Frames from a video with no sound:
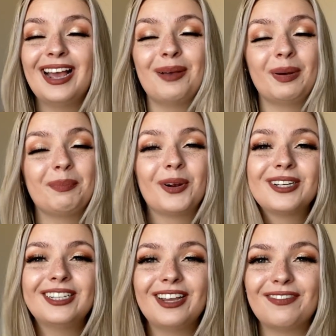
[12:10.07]
But
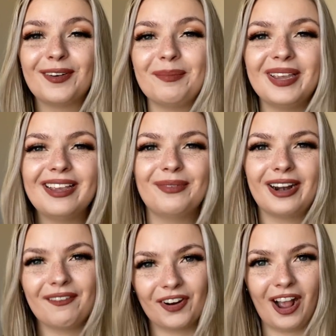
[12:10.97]
personally for me,
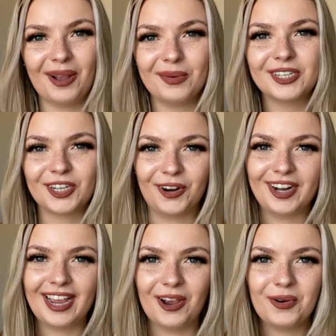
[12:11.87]
whenever I was
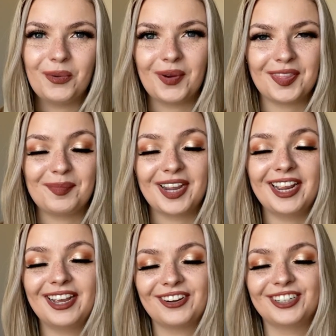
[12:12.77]
starting out with
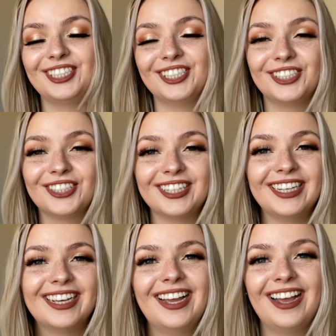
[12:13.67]
my Christian
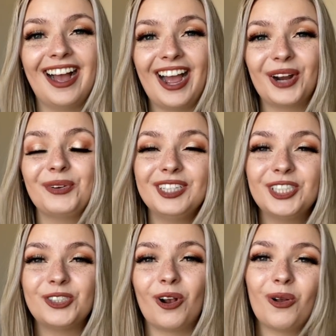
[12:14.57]
journey, I really
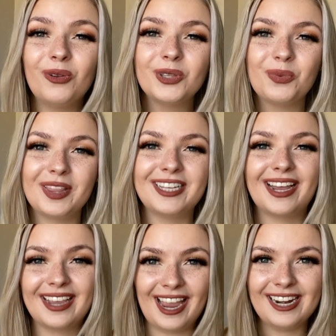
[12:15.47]
struggled with
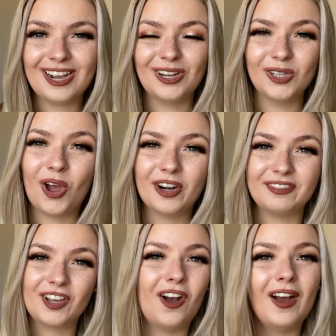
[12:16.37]
dedicating a lot of
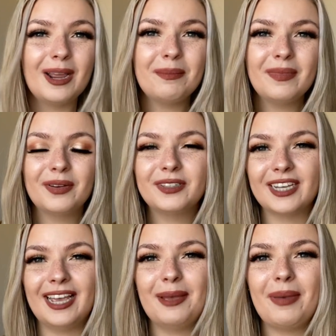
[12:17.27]
time to
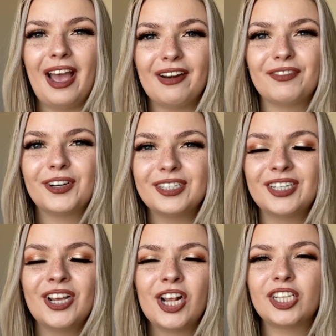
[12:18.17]
Him at first.
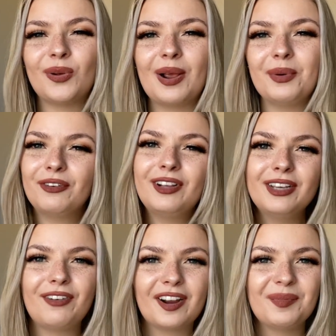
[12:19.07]
So I would really
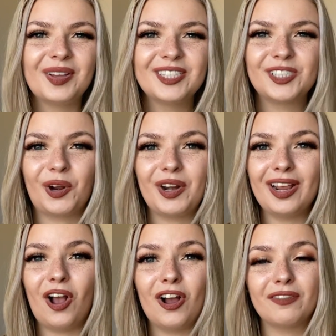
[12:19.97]
recommend starting
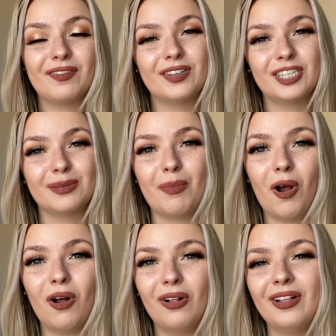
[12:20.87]
off
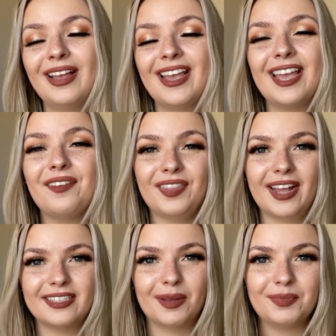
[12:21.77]
small if
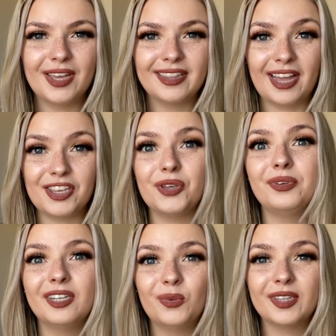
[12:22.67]
that's something that you
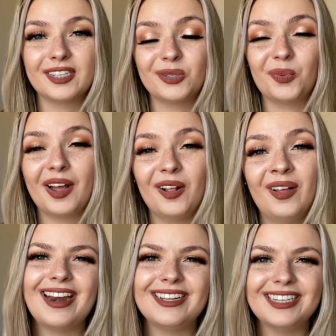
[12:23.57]
deal with as well.
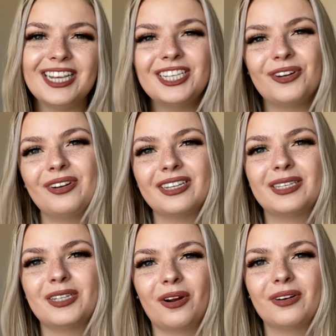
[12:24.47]
And it's easier to
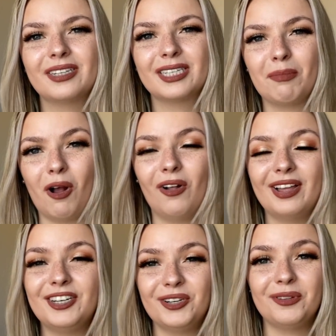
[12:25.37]
start small
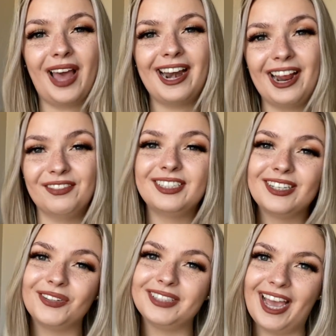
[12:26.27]
and do that every
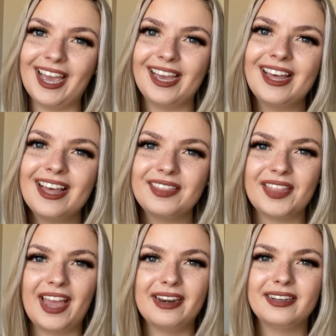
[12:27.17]
single day
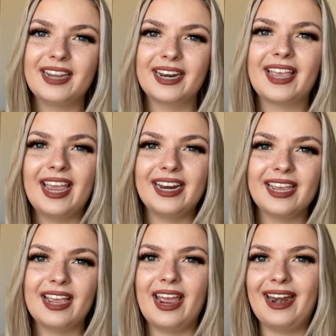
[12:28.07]
than
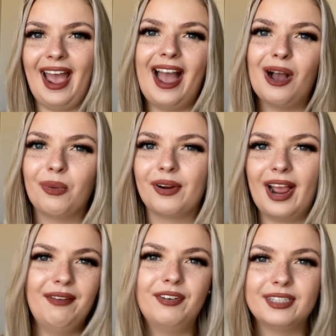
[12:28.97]
dedicating an hour
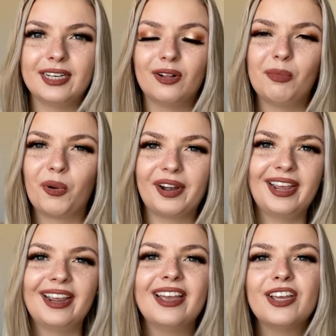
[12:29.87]
every single
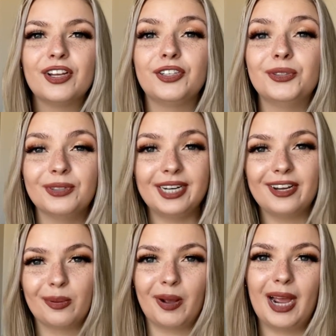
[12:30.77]
morning to reading
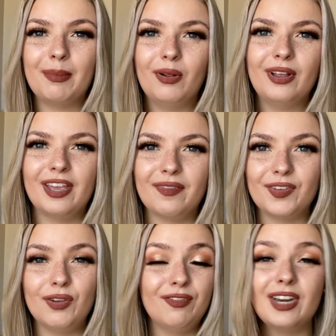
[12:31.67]
your Bible if
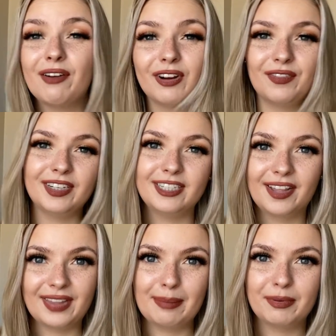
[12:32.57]
you've never even done
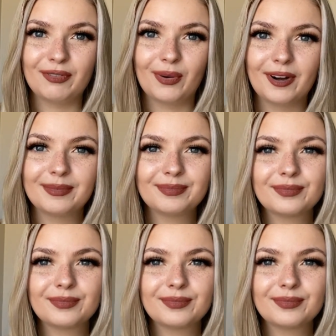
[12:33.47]
that before.